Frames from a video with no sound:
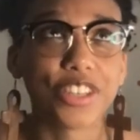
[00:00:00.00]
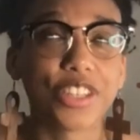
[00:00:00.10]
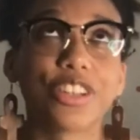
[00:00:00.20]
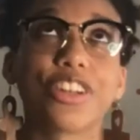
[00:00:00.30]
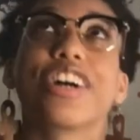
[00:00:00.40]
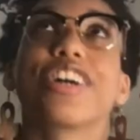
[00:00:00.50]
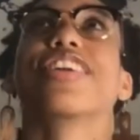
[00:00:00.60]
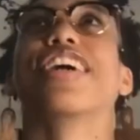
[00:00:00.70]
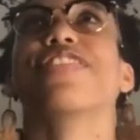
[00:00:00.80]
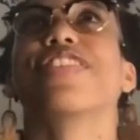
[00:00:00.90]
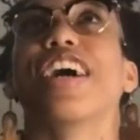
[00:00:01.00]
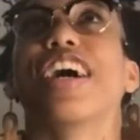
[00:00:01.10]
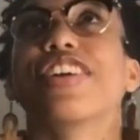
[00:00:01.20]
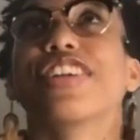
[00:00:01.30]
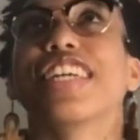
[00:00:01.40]
God, I forgot
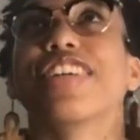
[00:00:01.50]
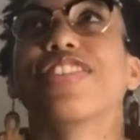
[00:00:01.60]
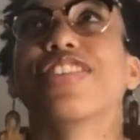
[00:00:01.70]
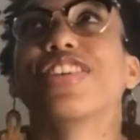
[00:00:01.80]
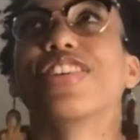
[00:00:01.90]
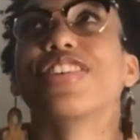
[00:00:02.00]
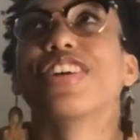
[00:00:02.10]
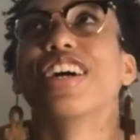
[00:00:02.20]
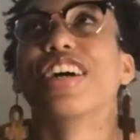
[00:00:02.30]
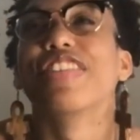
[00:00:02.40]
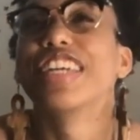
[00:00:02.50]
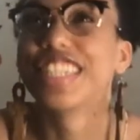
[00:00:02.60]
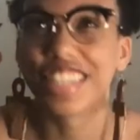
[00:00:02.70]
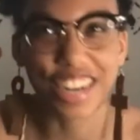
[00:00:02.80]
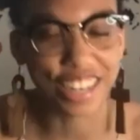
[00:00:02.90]
her name too.
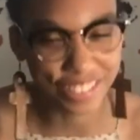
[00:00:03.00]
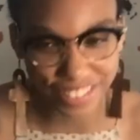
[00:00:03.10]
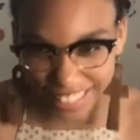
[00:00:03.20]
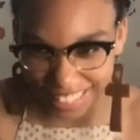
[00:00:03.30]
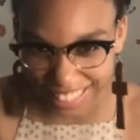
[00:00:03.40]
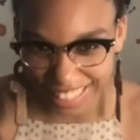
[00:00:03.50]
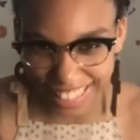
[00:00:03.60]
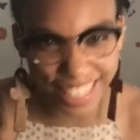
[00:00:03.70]
India Arie.